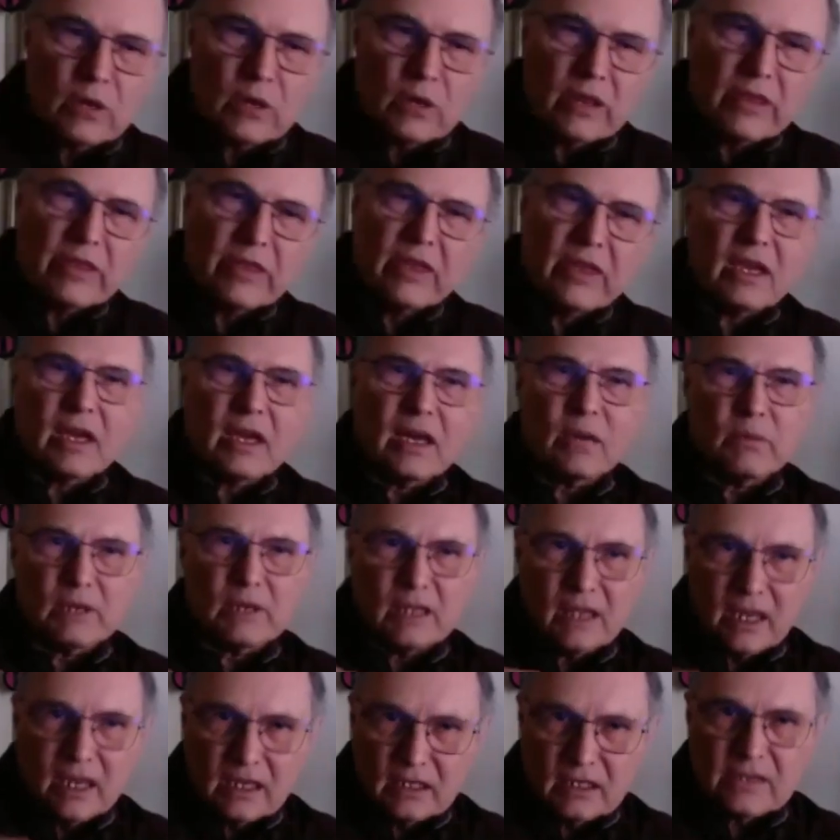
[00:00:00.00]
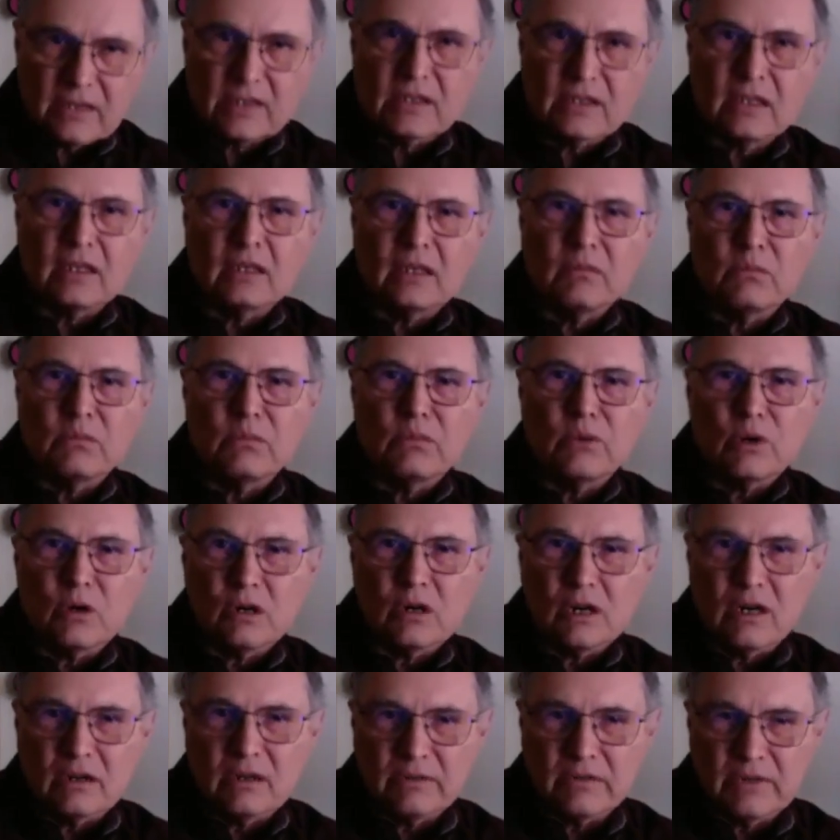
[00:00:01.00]
thing I would like to see more
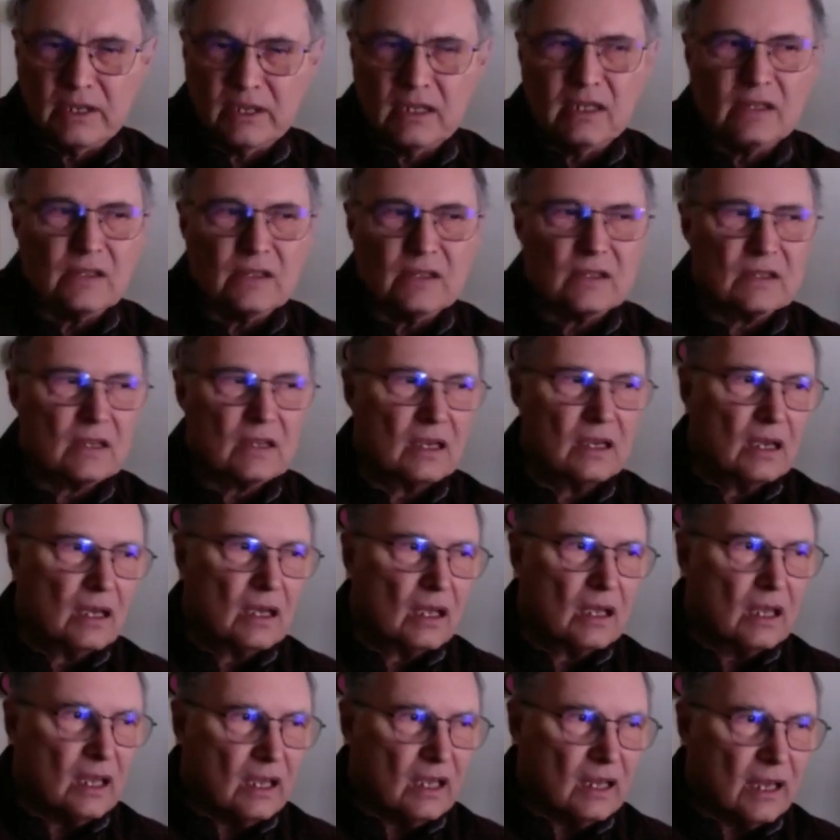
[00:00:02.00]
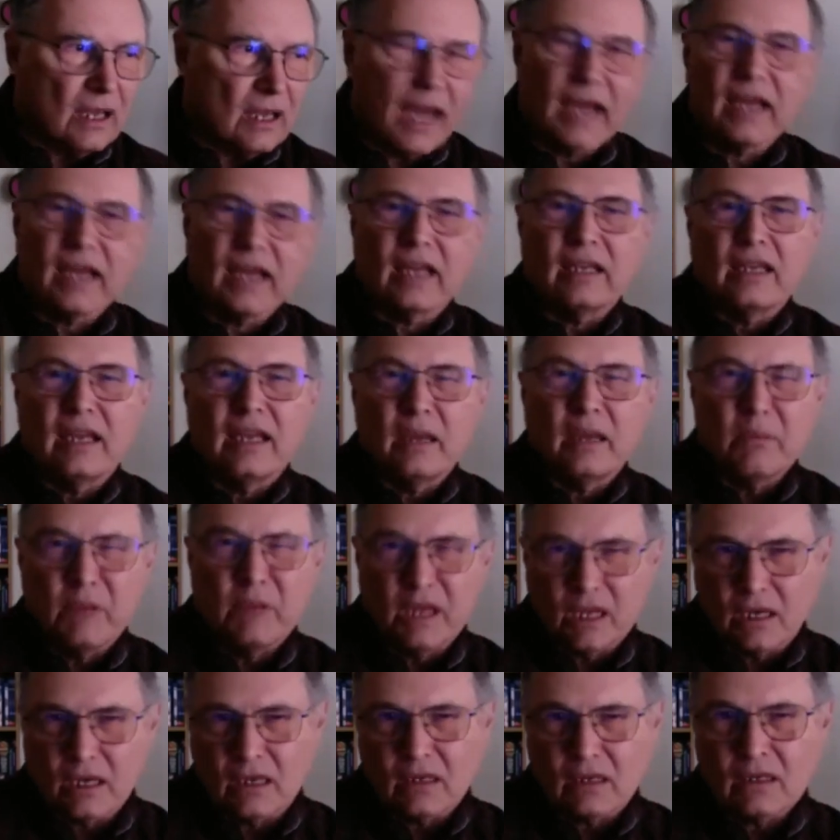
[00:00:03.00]
of is in
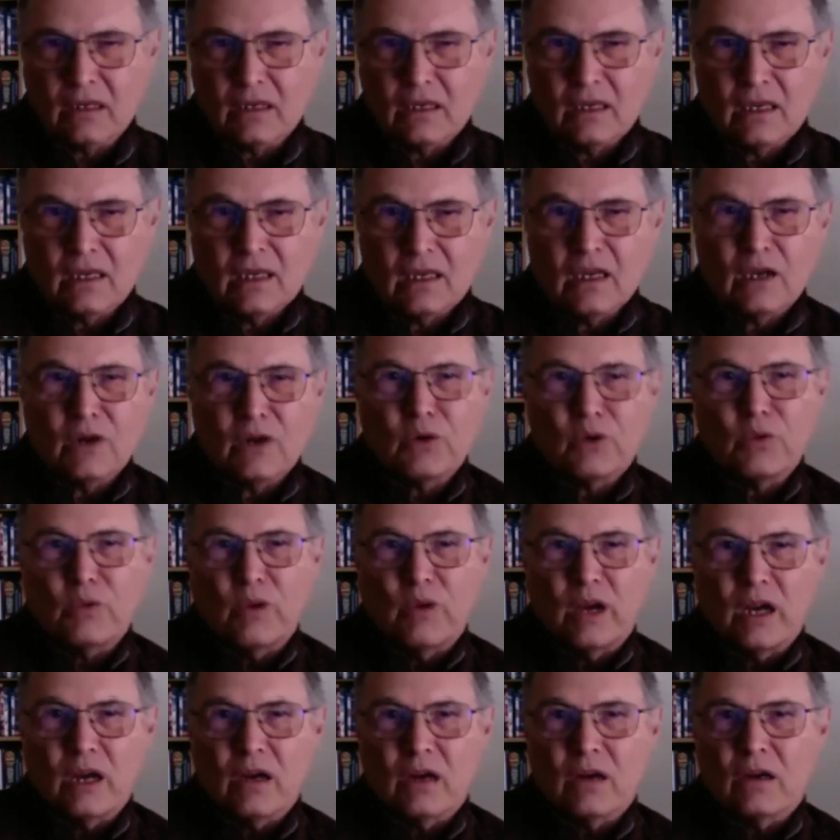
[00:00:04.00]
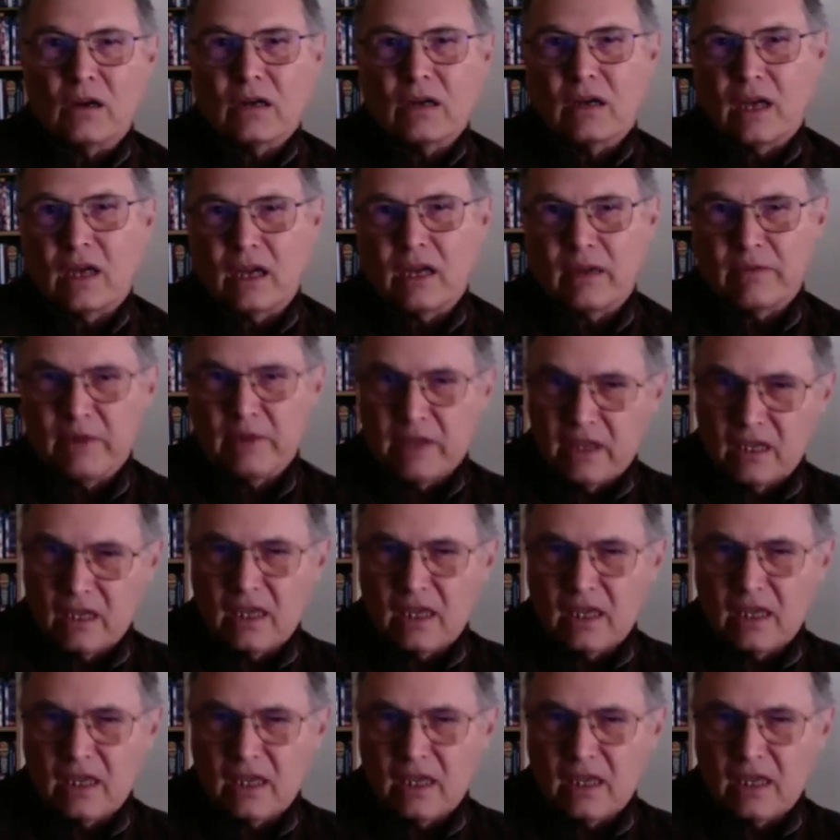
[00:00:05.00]
academia, where everything